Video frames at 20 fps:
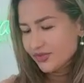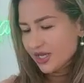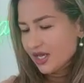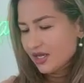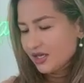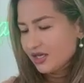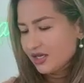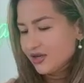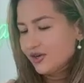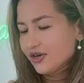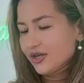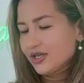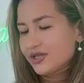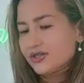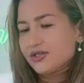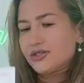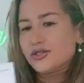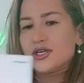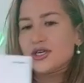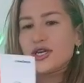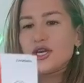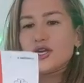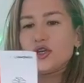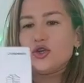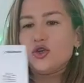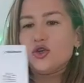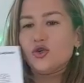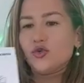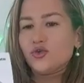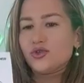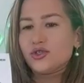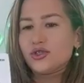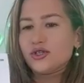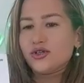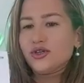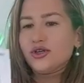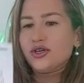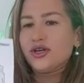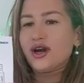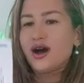Here is the user
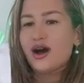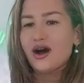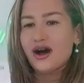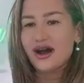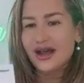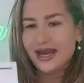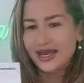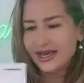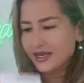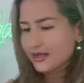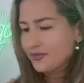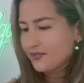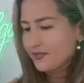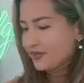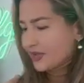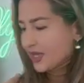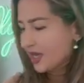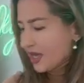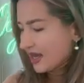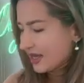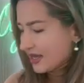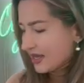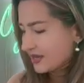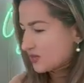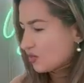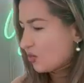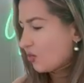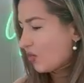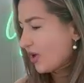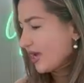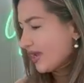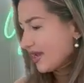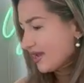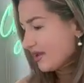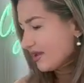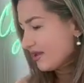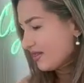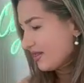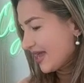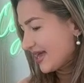guide as well
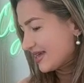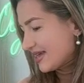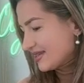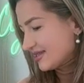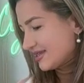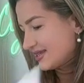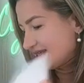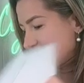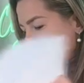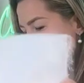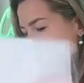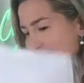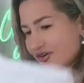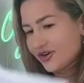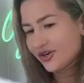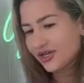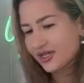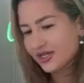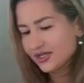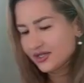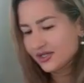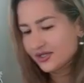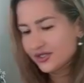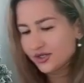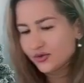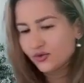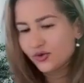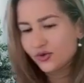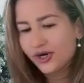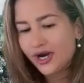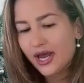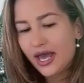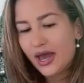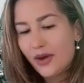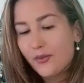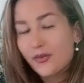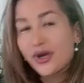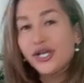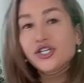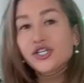as here is your
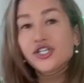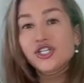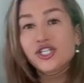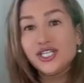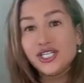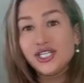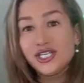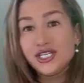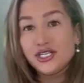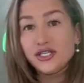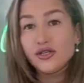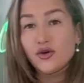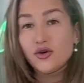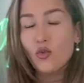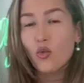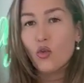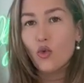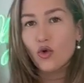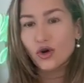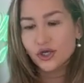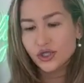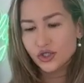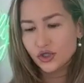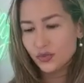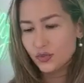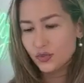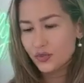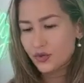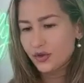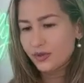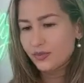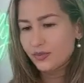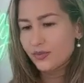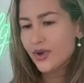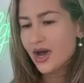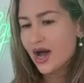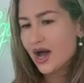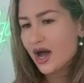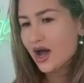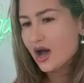machine washable
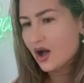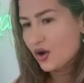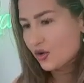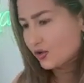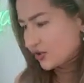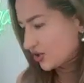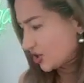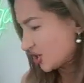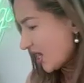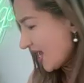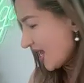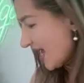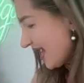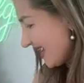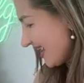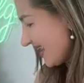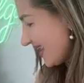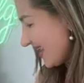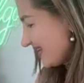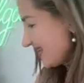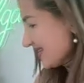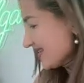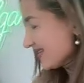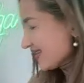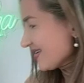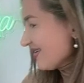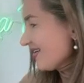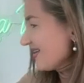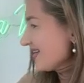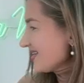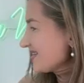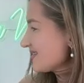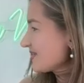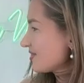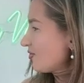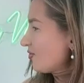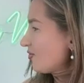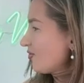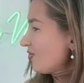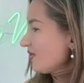pouch. And yes, guys, it
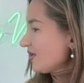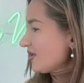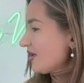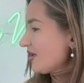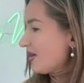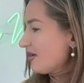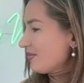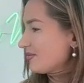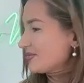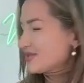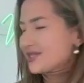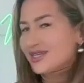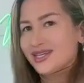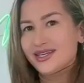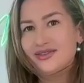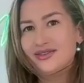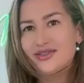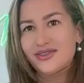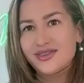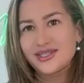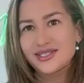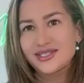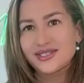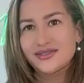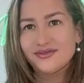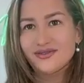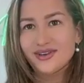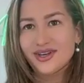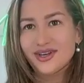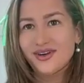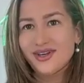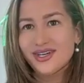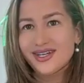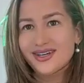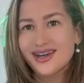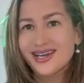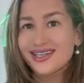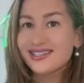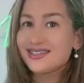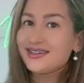all comes in this very
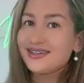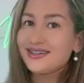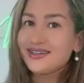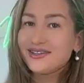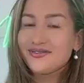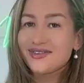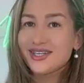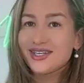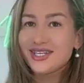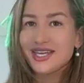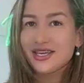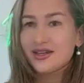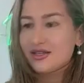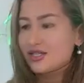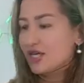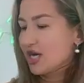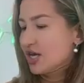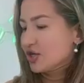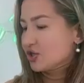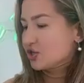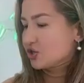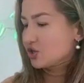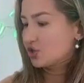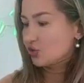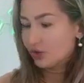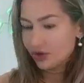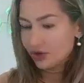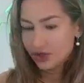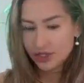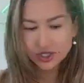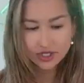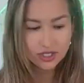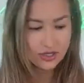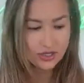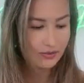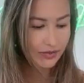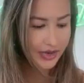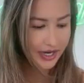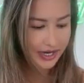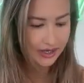nice and convenient storage
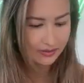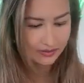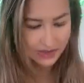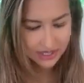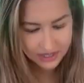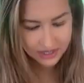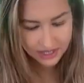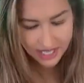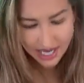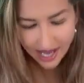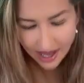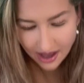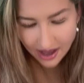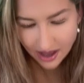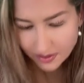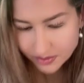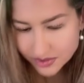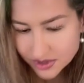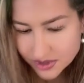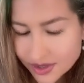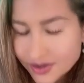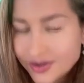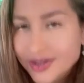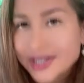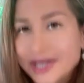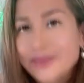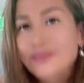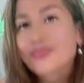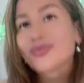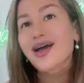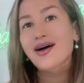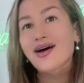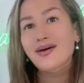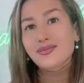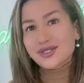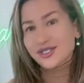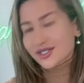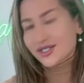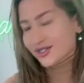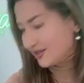compartment. Absolutely,
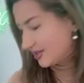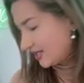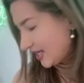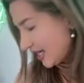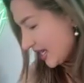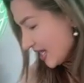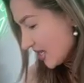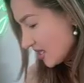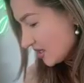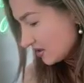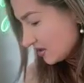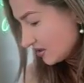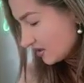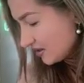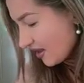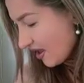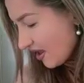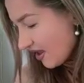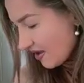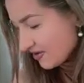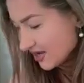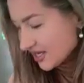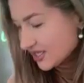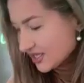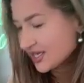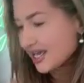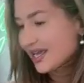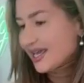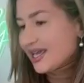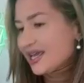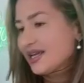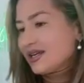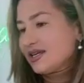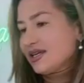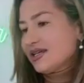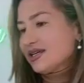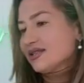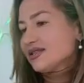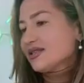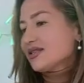absolutely. Love it. And
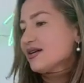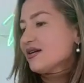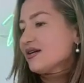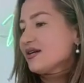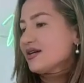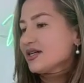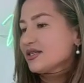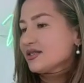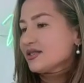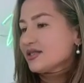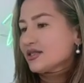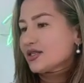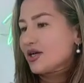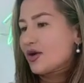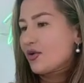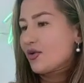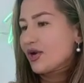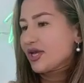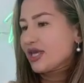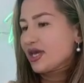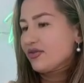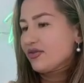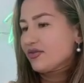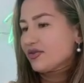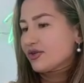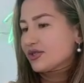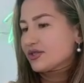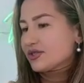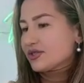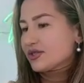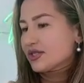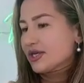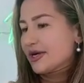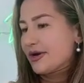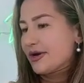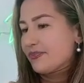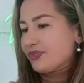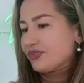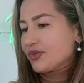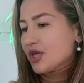yes, guys, so again, there is
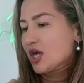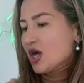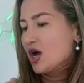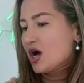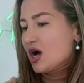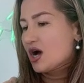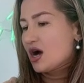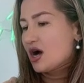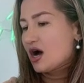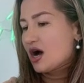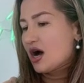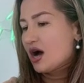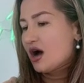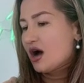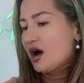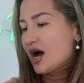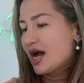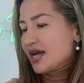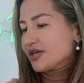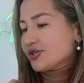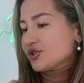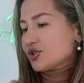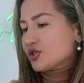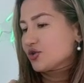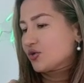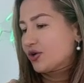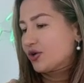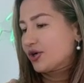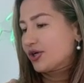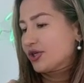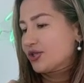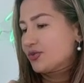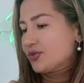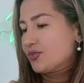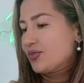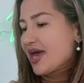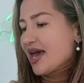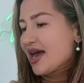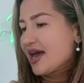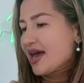um, high storage
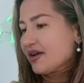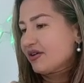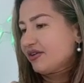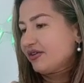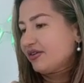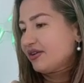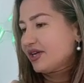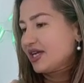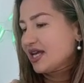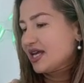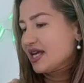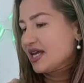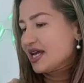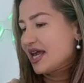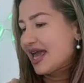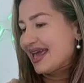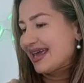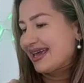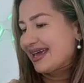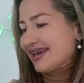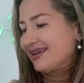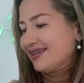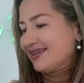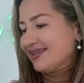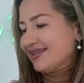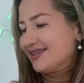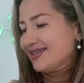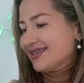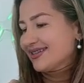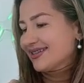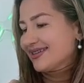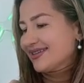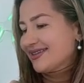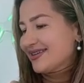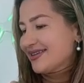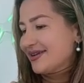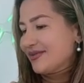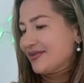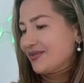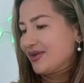battery. And
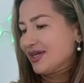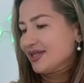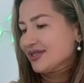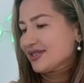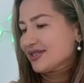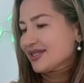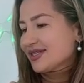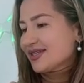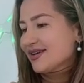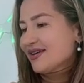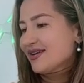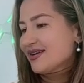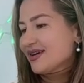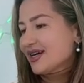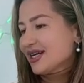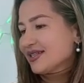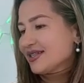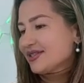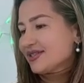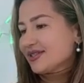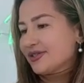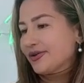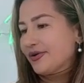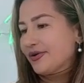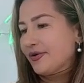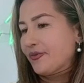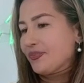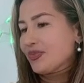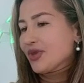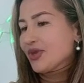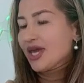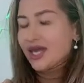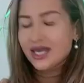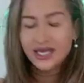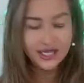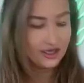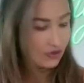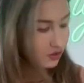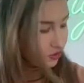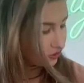um, yes, guys, so it
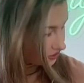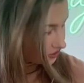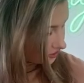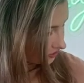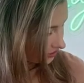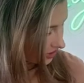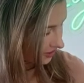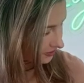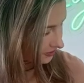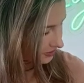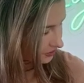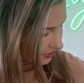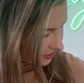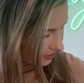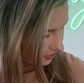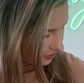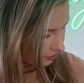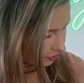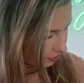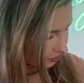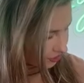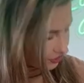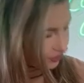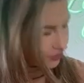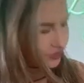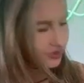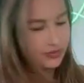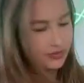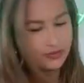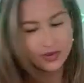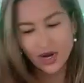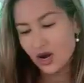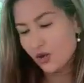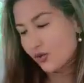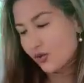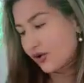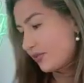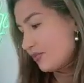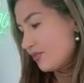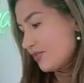also comes with a portable power
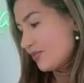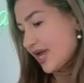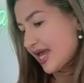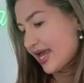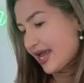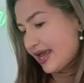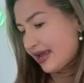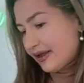bank.